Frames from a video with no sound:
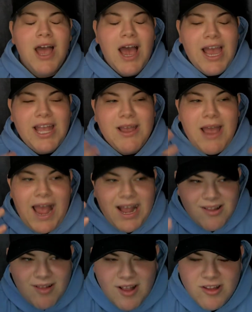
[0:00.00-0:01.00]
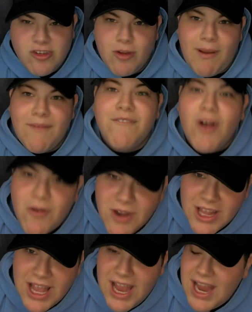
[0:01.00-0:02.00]
I get access to my phone
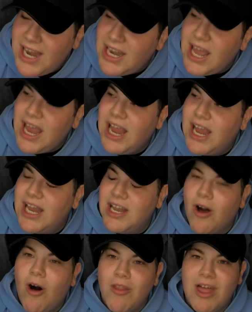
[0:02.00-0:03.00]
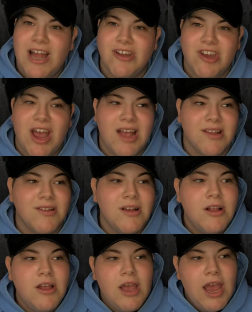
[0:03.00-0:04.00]
again and all that jazz
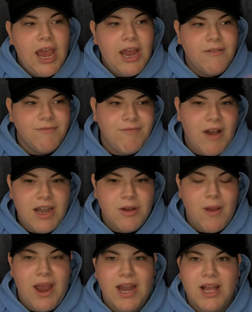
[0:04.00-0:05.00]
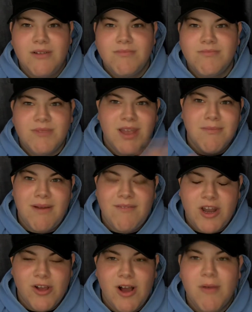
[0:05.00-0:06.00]
and find a way to get my
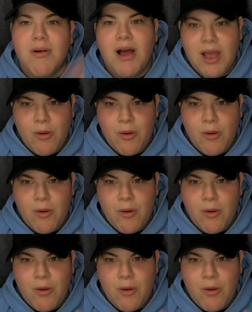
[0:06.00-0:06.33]
video up, I